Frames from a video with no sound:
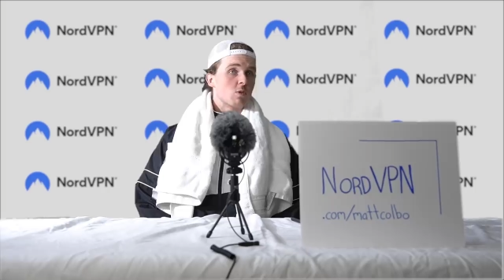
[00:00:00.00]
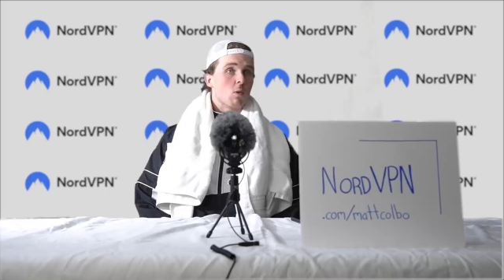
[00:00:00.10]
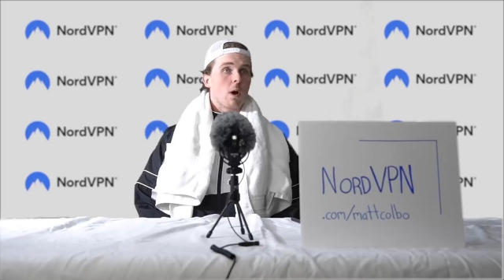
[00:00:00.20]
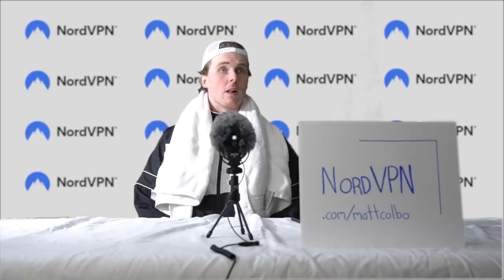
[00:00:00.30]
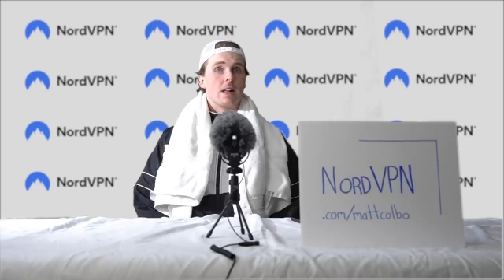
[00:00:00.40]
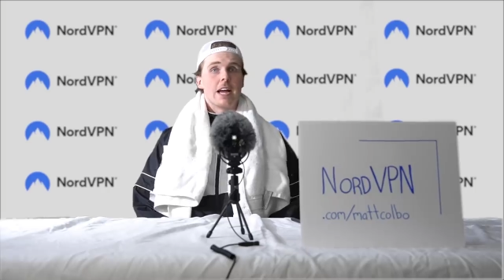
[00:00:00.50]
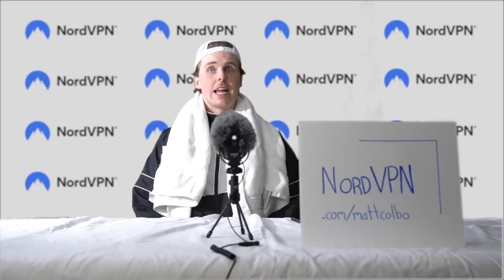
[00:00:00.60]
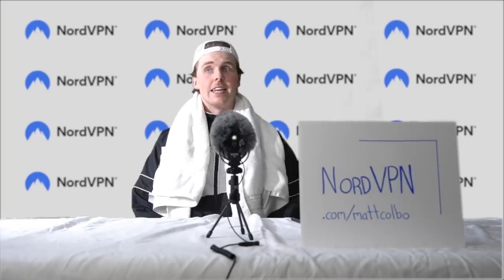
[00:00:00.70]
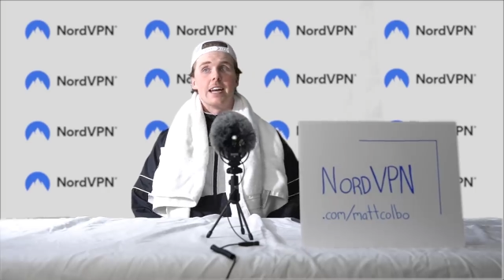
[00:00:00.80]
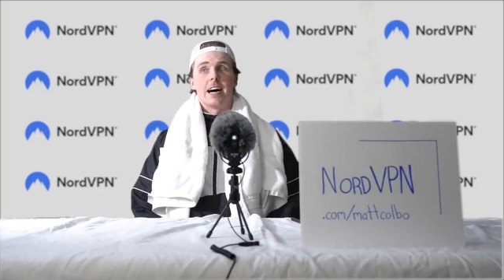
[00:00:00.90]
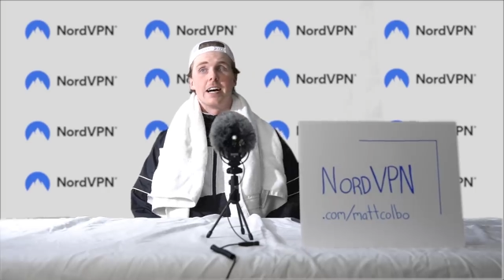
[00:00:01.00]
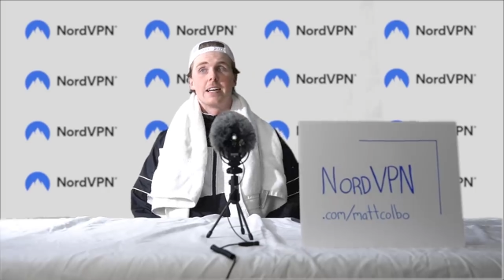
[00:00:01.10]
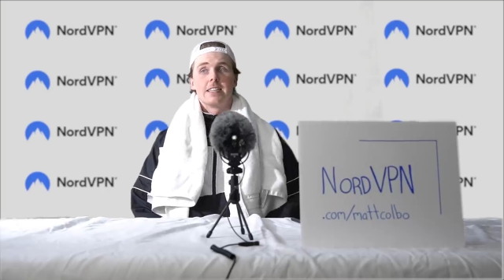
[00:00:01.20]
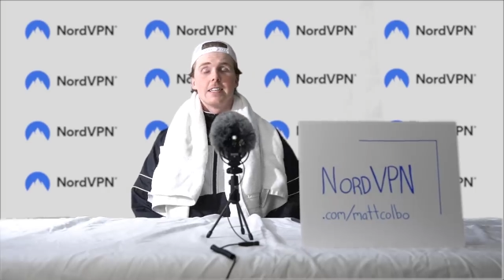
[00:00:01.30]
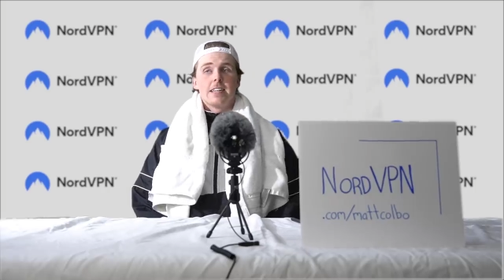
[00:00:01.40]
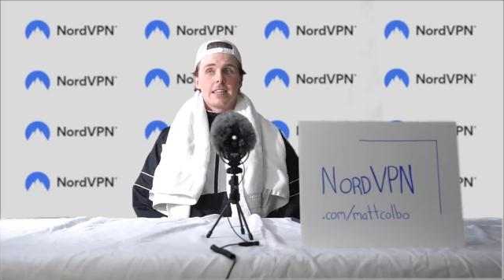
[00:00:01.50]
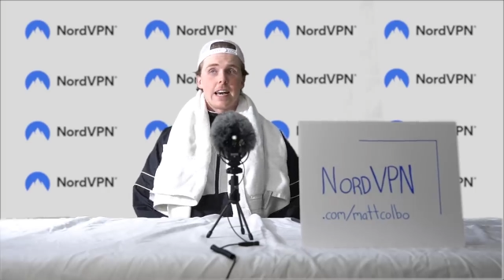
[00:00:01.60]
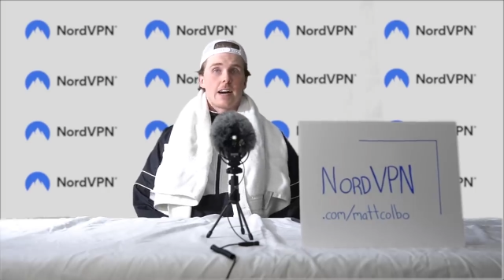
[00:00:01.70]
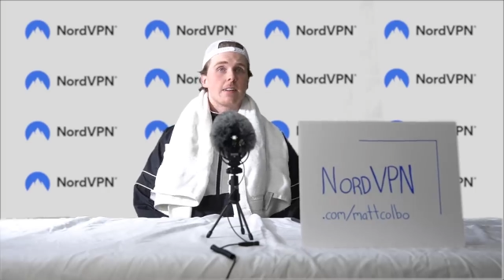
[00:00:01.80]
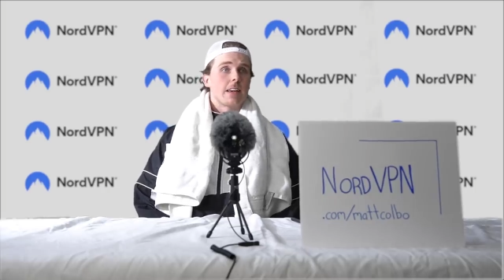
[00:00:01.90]
us real well, and
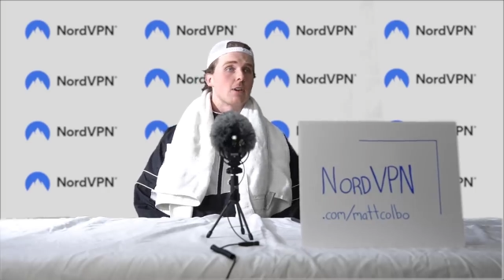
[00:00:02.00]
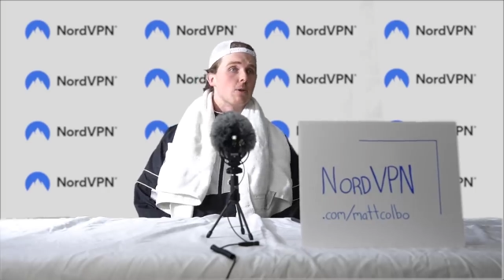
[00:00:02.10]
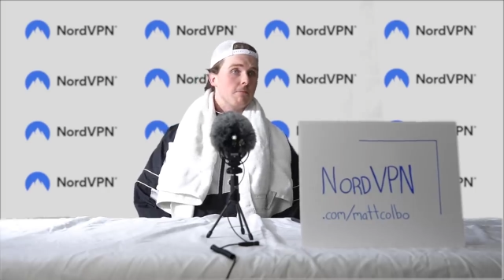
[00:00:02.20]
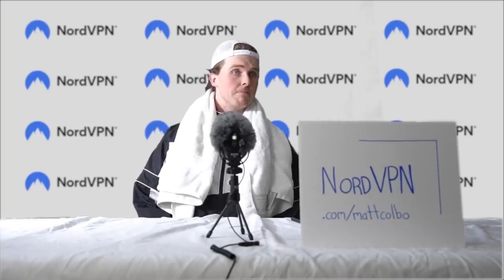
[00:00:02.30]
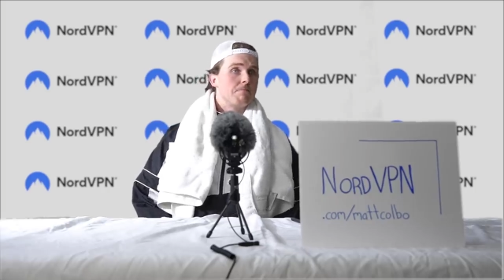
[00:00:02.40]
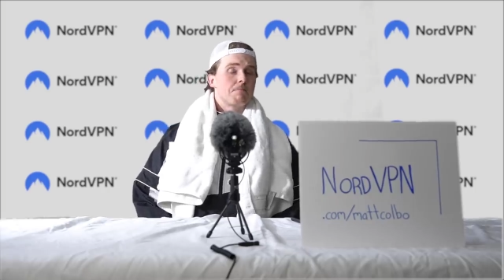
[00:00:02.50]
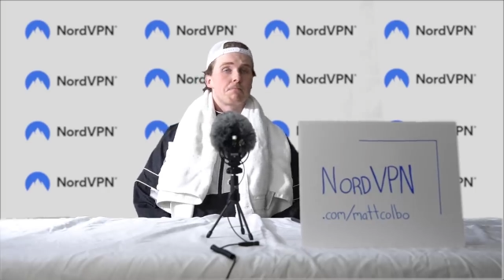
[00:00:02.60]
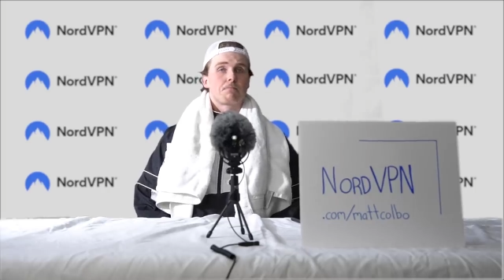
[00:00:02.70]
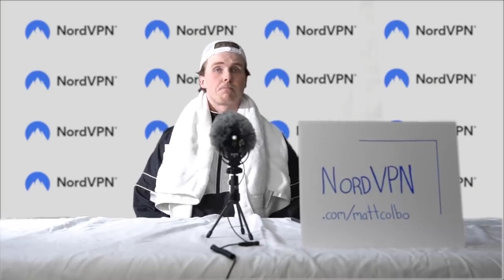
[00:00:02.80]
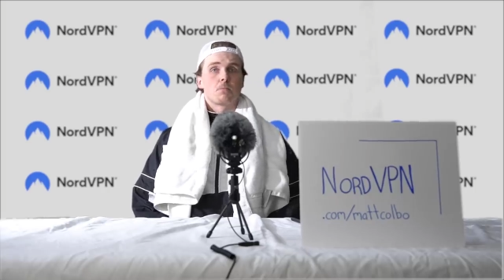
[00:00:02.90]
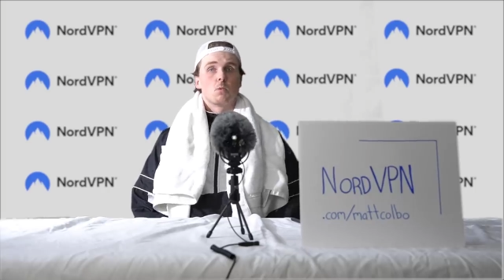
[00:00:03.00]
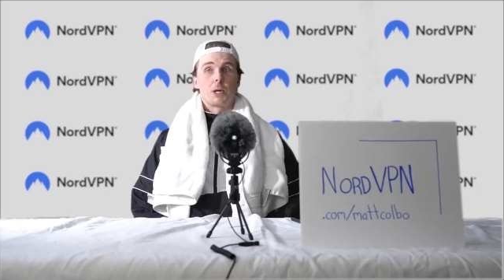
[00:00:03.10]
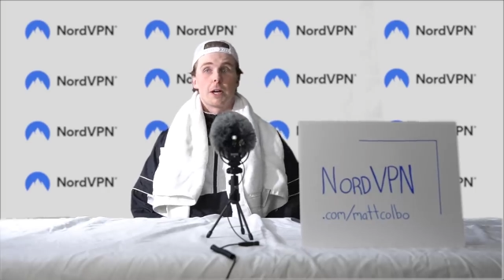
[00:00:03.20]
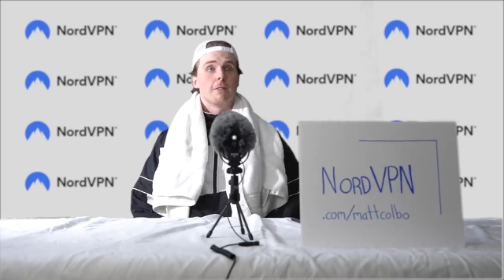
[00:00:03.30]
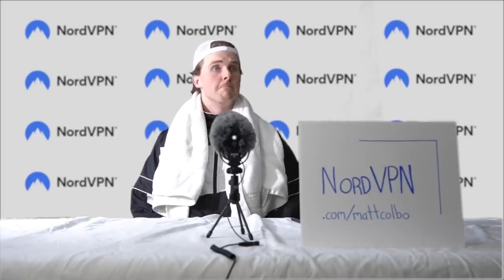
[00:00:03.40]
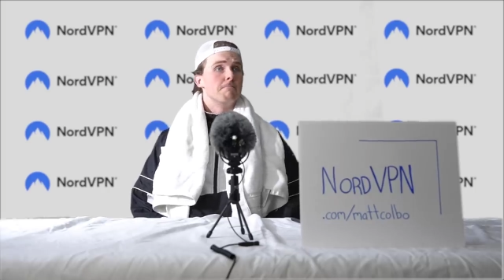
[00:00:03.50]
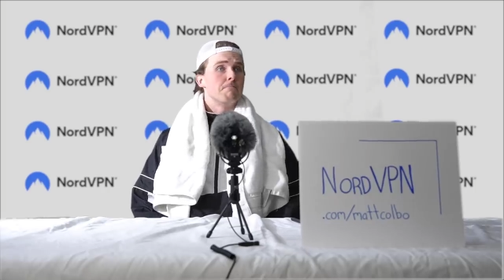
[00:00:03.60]
thank you. We good?